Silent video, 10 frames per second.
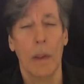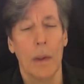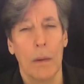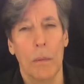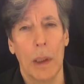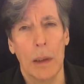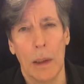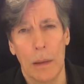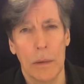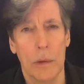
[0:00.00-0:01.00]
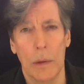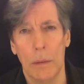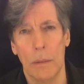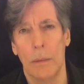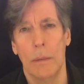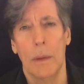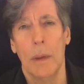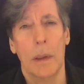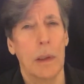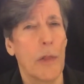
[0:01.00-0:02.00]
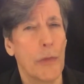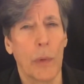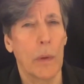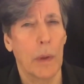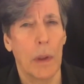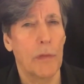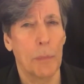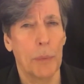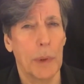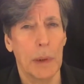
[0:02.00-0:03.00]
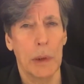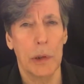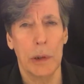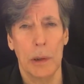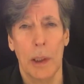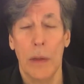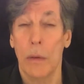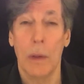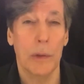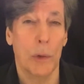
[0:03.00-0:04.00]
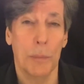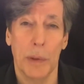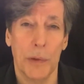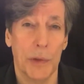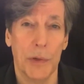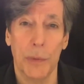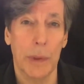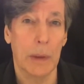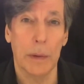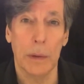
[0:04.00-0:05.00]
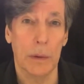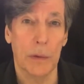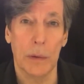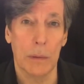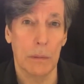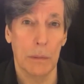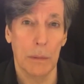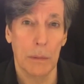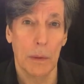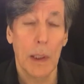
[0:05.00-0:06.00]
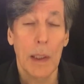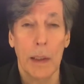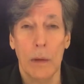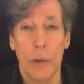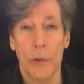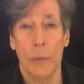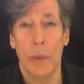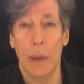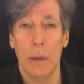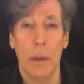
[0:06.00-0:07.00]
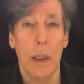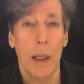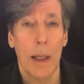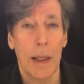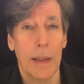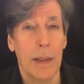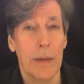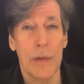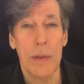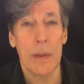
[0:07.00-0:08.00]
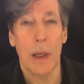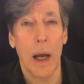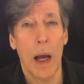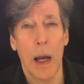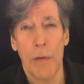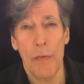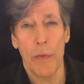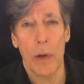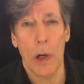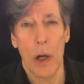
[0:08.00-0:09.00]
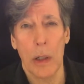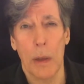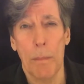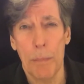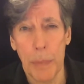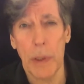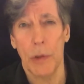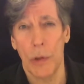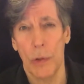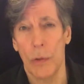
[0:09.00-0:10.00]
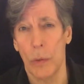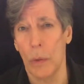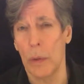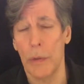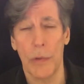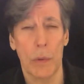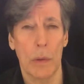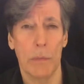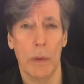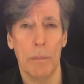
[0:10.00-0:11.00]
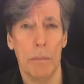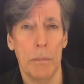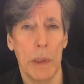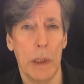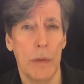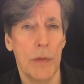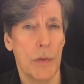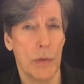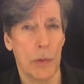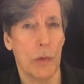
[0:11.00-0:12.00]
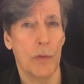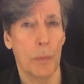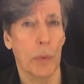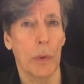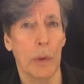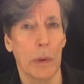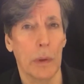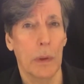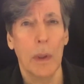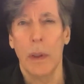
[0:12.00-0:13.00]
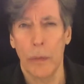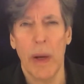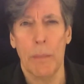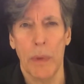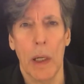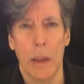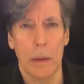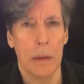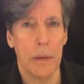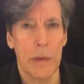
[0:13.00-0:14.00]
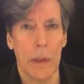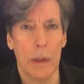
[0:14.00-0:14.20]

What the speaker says: What now, Toad? Gonna throw it off a bridge? There are no bridges around here, Toad. He looked around and his eye fell on a beach toy, sort of a mini surfboard. Grab that, he said.